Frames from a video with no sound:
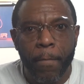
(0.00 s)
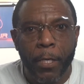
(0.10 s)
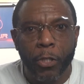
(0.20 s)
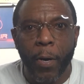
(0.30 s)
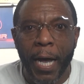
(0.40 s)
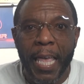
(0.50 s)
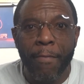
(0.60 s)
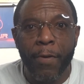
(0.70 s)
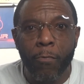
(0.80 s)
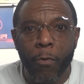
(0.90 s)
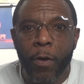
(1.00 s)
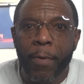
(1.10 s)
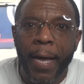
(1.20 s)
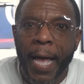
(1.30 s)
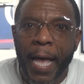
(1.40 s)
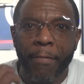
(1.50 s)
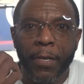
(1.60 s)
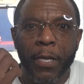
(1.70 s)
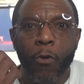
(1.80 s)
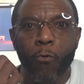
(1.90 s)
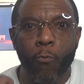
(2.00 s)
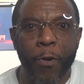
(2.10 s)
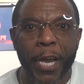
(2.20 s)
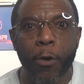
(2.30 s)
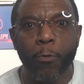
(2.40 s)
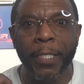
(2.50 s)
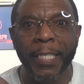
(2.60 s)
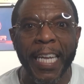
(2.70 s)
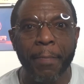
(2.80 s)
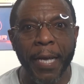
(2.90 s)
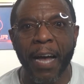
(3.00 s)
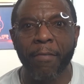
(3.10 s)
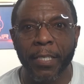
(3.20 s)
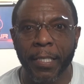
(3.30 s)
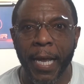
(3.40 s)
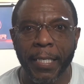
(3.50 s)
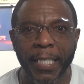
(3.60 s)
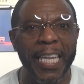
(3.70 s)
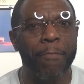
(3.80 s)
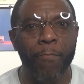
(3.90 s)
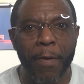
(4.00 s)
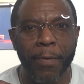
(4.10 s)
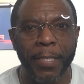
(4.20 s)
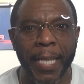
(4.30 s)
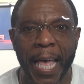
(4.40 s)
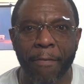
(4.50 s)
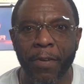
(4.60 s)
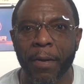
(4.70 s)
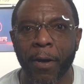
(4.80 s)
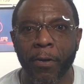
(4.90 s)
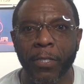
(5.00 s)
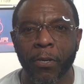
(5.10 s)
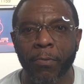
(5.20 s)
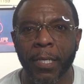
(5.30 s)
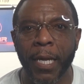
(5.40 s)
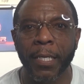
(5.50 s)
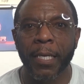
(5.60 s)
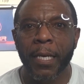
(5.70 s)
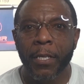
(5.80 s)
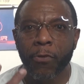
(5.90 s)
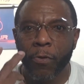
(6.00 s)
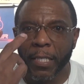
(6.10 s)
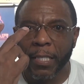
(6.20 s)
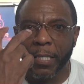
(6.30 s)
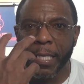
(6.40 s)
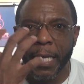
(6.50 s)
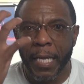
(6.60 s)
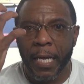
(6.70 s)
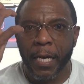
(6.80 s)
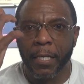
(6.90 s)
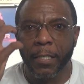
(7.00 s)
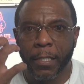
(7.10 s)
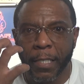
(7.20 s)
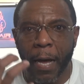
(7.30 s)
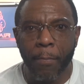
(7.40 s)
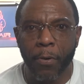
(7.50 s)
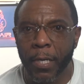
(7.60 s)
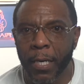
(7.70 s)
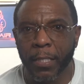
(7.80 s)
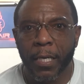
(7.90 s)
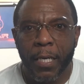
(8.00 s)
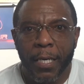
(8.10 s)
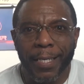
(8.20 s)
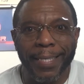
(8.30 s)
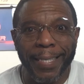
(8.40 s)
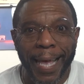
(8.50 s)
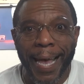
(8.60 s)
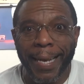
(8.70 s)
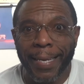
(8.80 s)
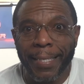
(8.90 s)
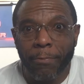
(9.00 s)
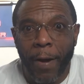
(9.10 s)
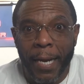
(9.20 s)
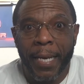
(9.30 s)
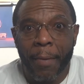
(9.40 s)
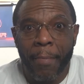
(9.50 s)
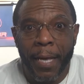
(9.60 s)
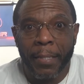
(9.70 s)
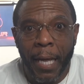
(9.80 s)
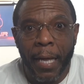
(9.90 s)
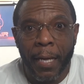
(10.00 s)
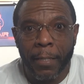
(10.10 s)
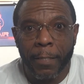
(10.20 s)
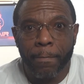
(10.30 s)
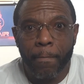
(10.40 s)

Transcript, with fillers: So I even when we were having real deep conversations. Even when he was laughing about certain things, you could see a somberness, a sadness right in that man's eyes.